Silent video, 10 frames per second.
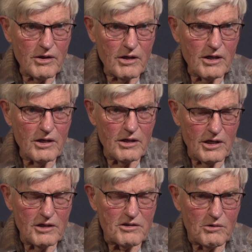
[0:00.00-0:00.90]
it
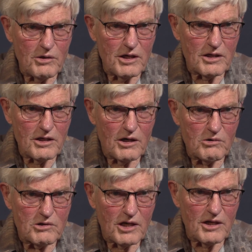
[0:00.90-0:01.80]
eats away at the
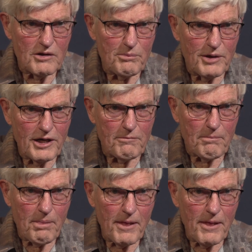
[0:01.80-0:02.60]
outside of the pipe.